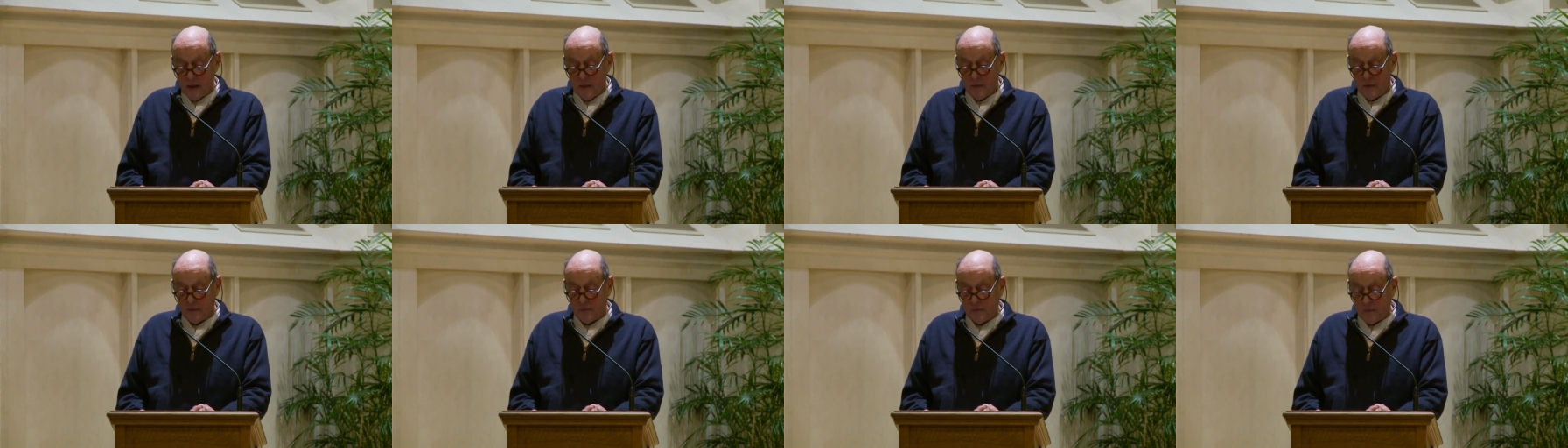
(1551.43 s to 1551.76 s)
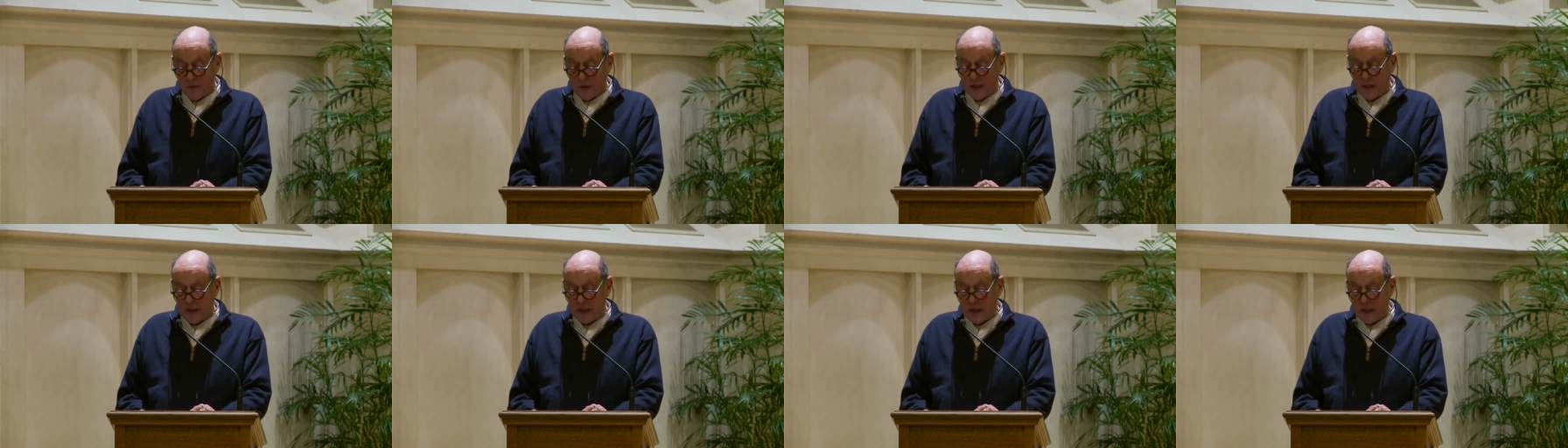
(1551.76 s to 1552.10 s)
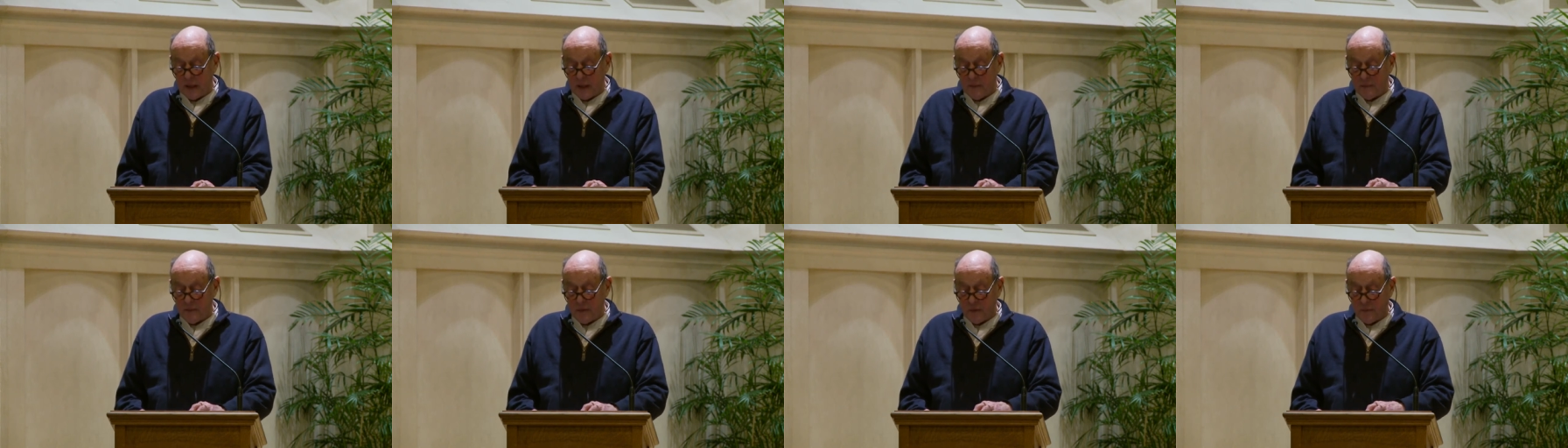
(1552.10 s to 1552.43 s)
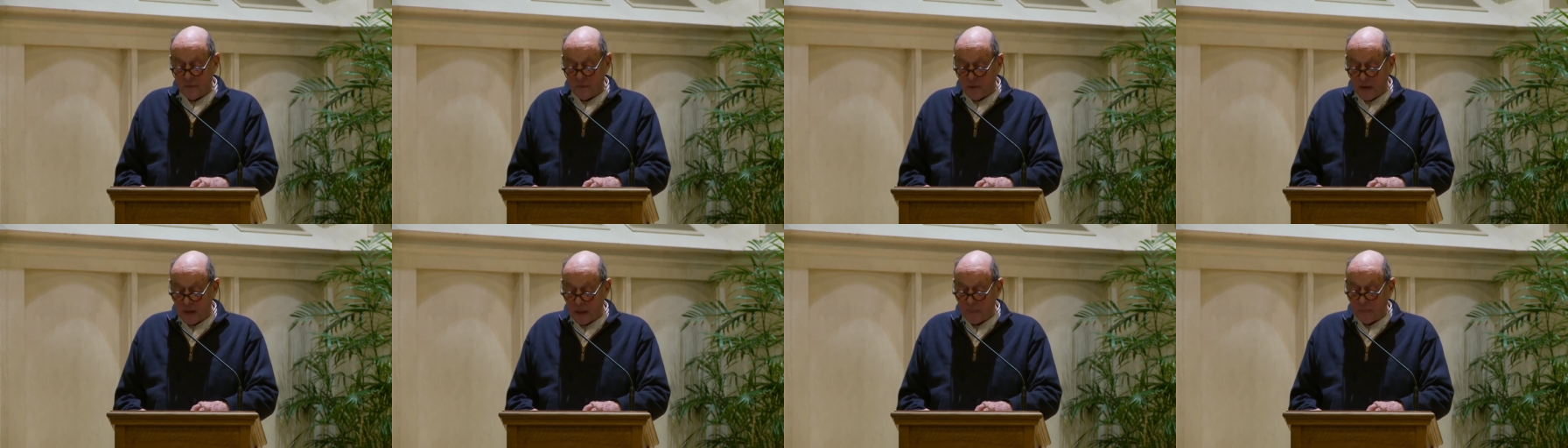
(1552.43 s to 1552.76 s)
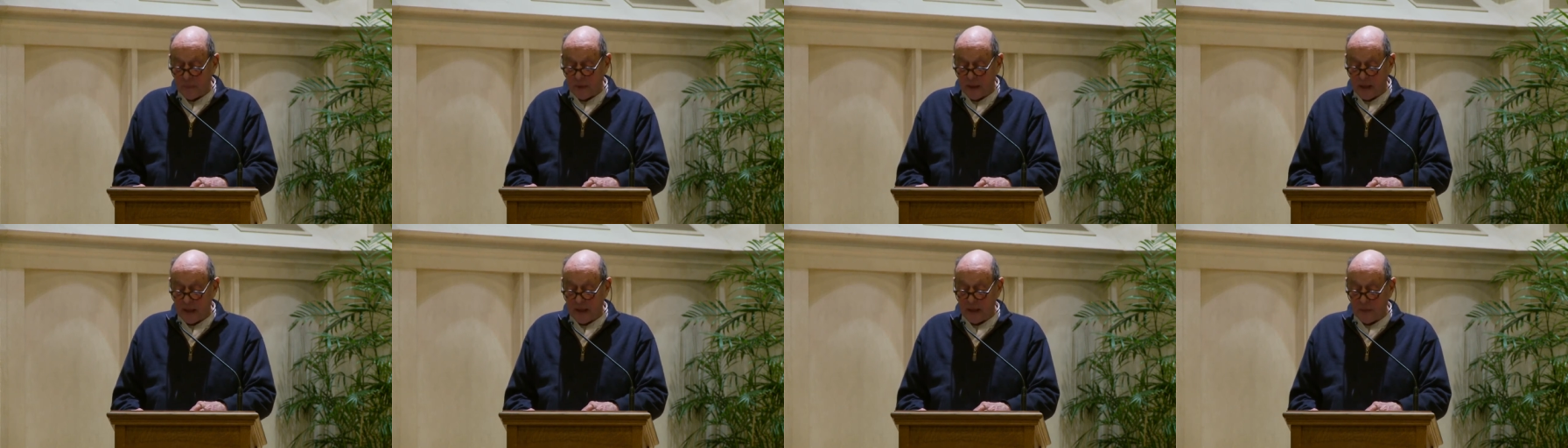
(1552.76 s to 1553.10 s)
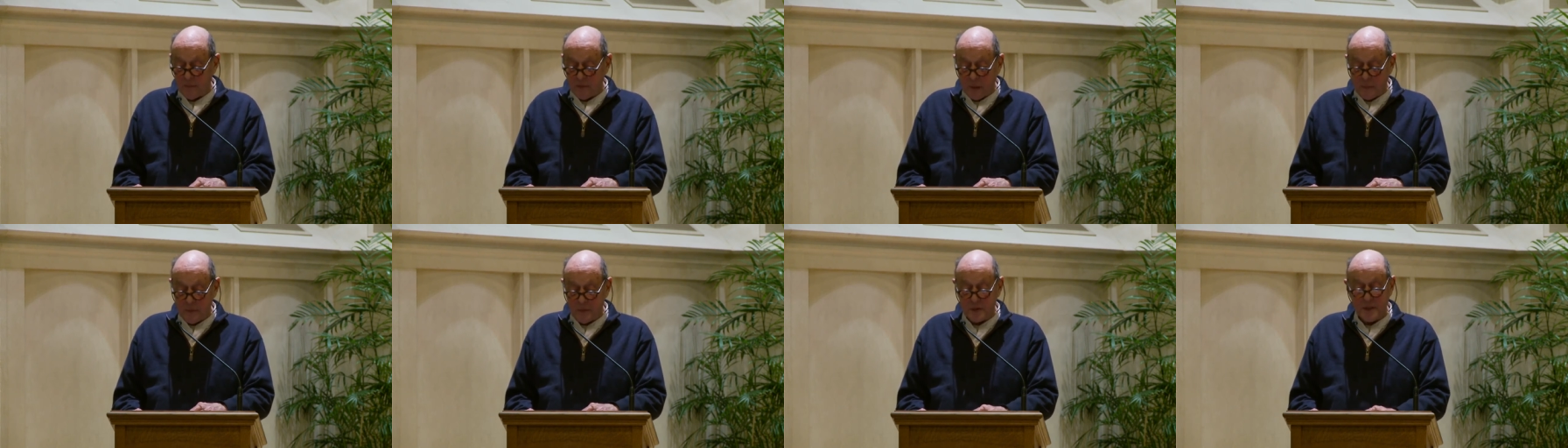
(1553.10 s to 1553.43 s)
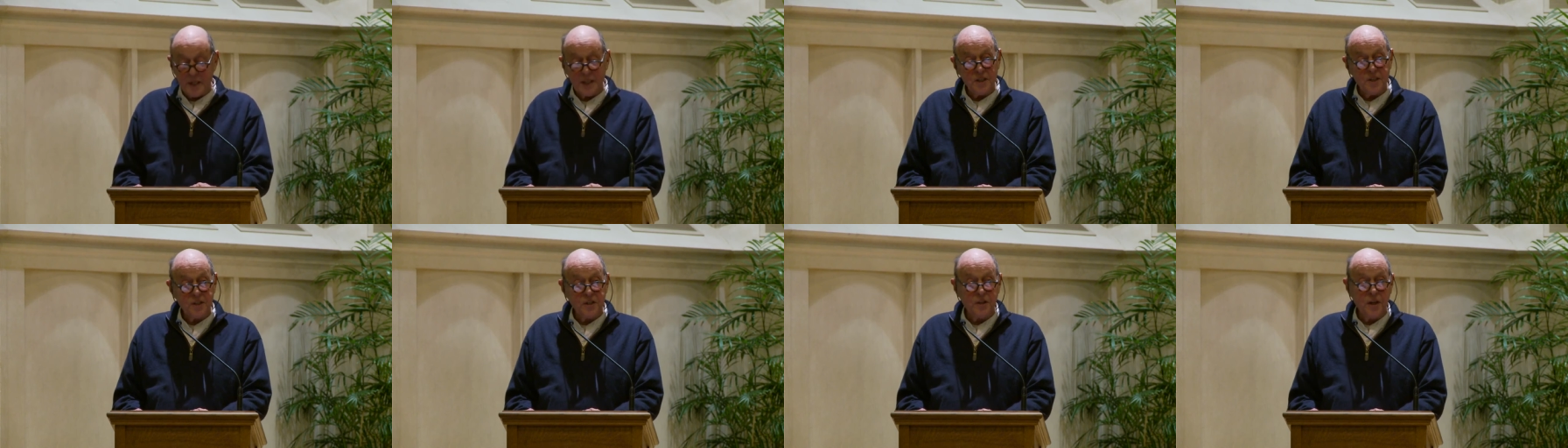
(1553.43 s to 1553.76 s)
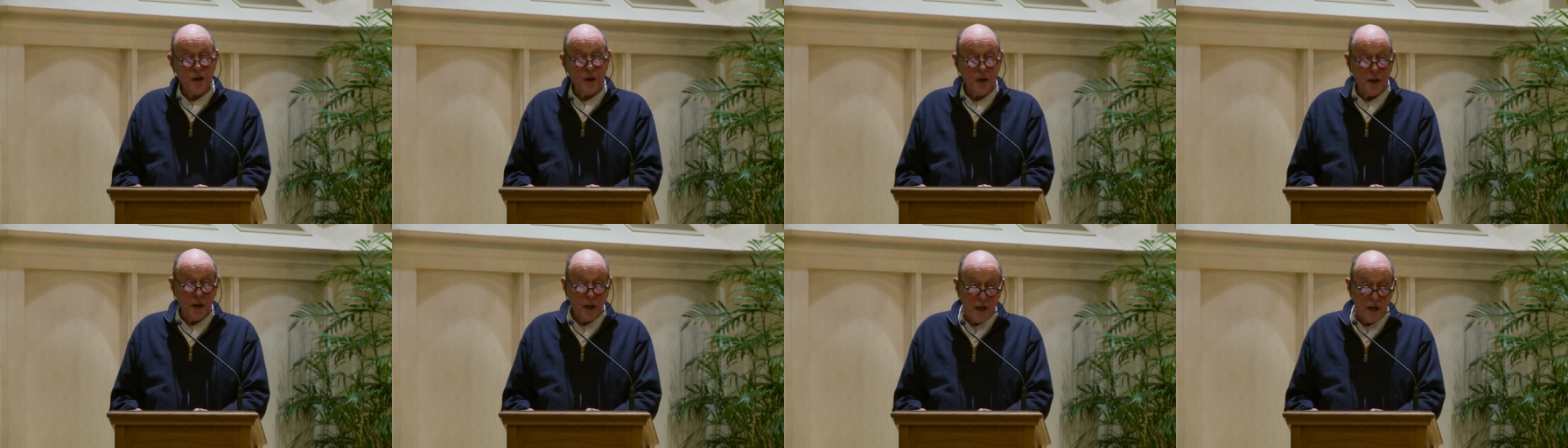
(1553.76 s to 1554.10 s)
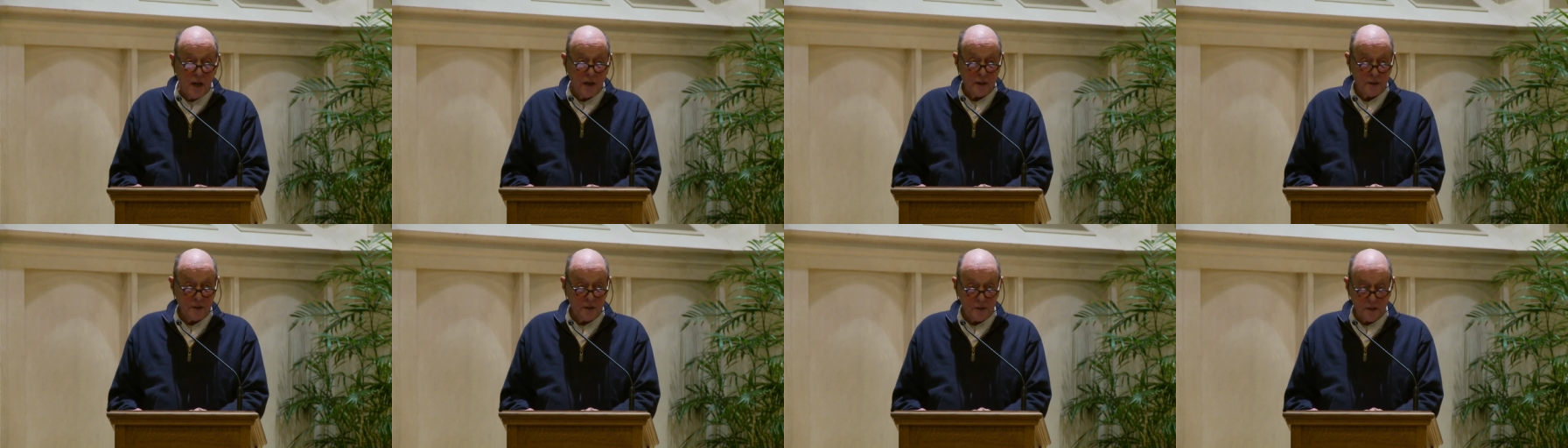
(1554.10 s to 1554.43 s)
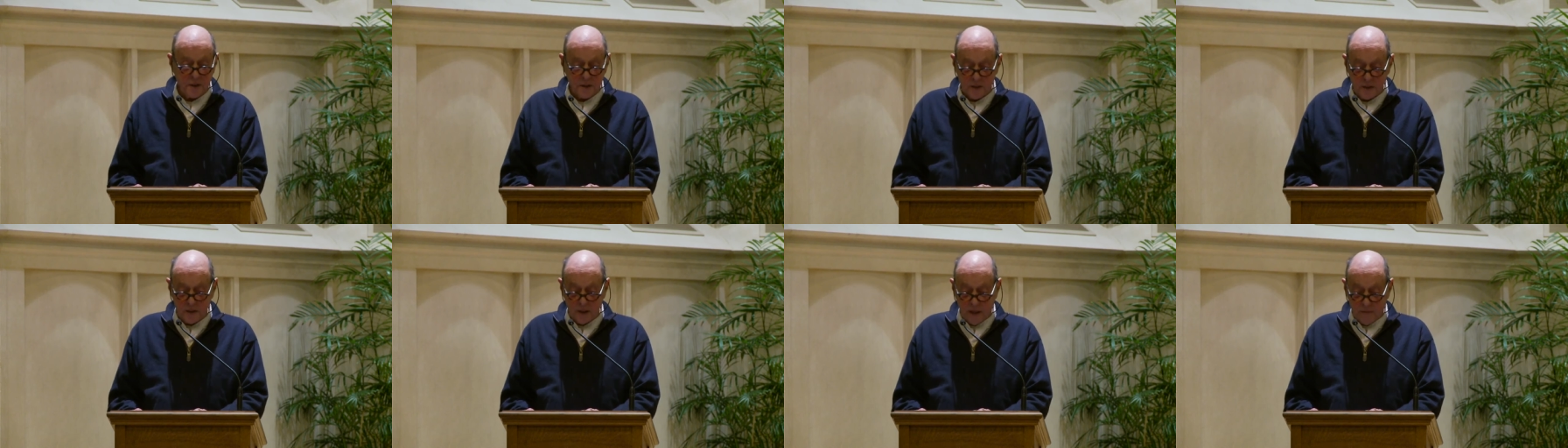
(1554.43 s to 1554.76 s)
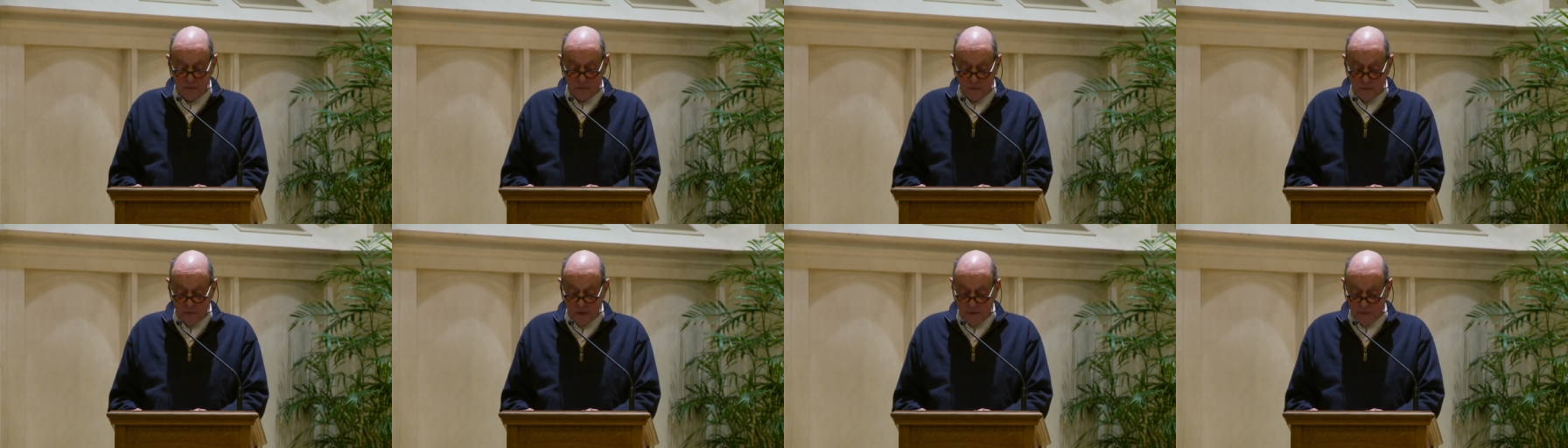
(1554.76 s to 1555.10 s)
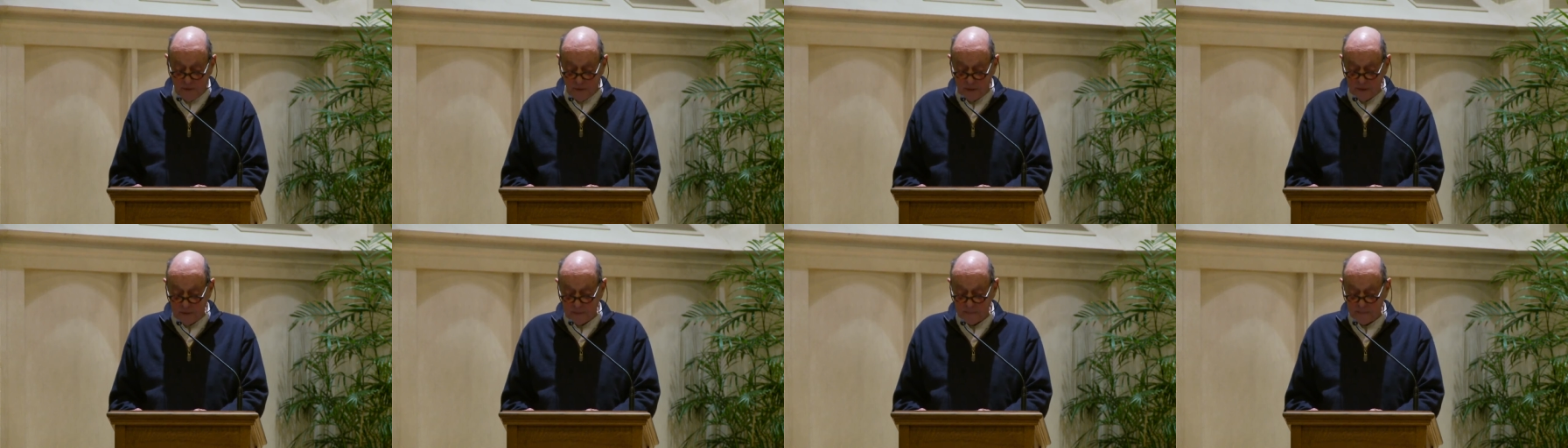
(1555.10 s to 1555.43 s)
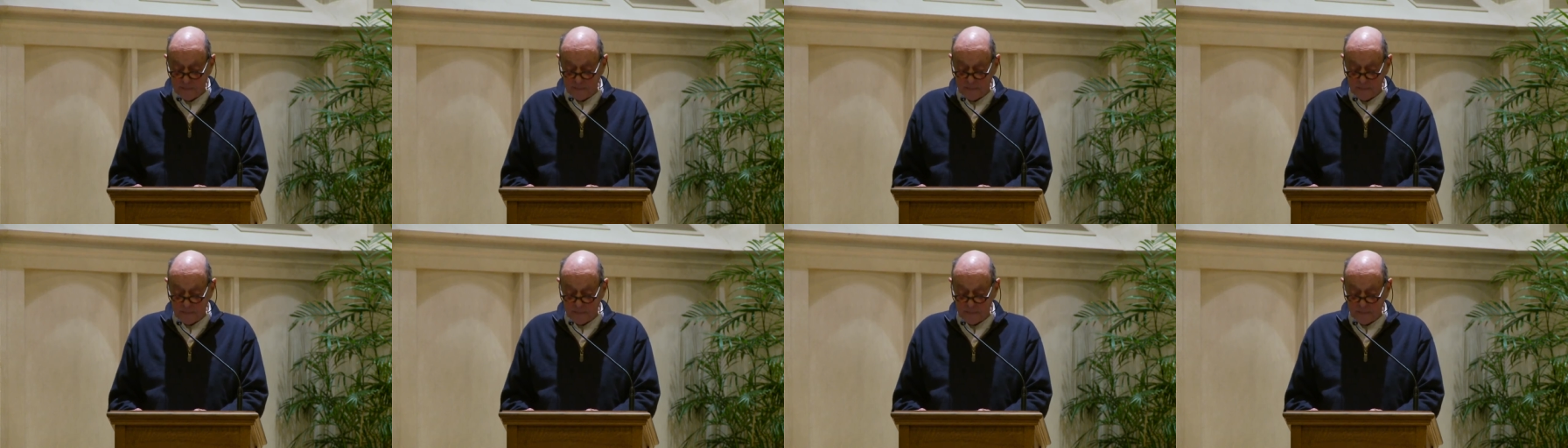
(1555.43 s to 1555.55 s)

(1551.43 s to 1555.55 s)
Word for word: The flooding of the floodplain represents the lungs of a river.